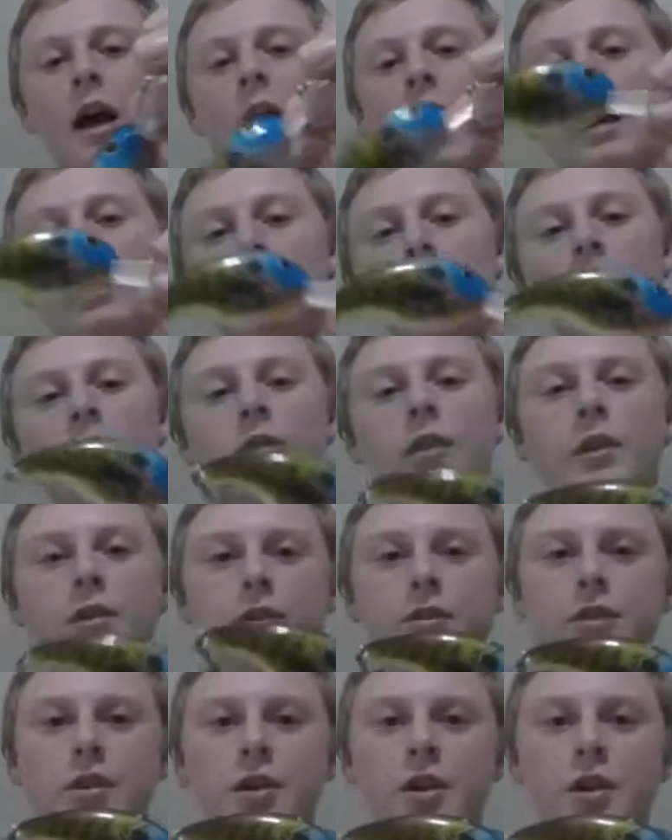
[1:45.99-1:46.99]
I love
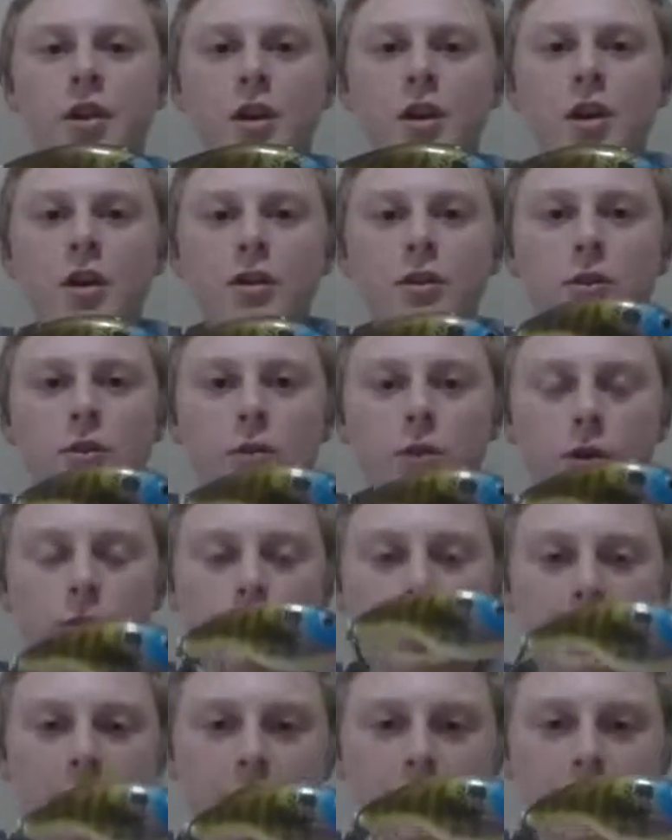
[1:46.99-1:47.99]
this lure
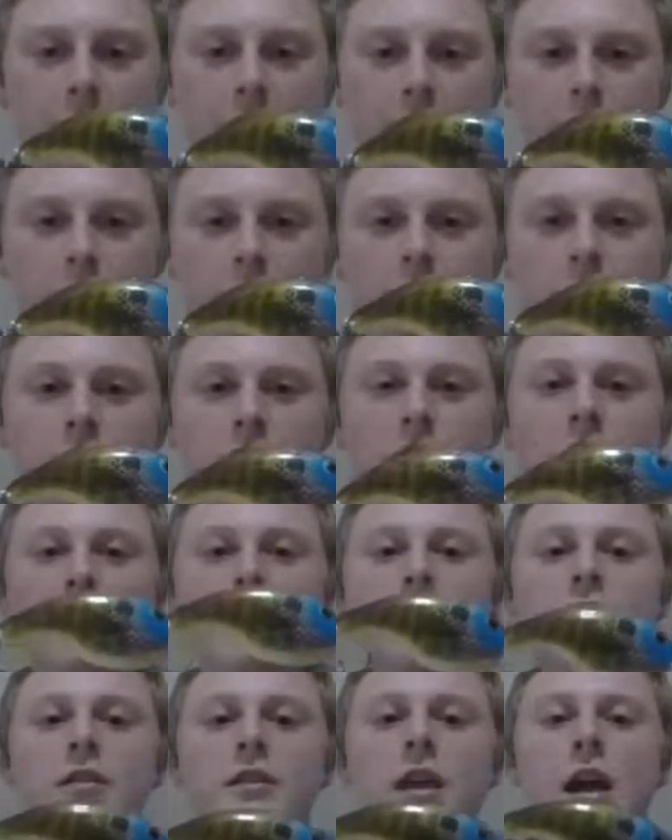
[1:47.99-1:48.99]
because it
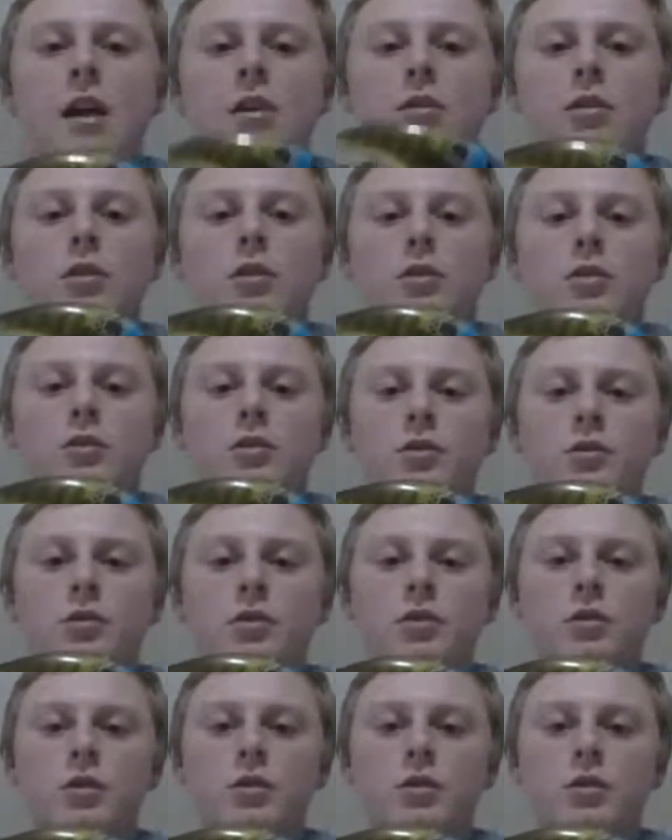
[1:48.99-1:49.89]
gets down to those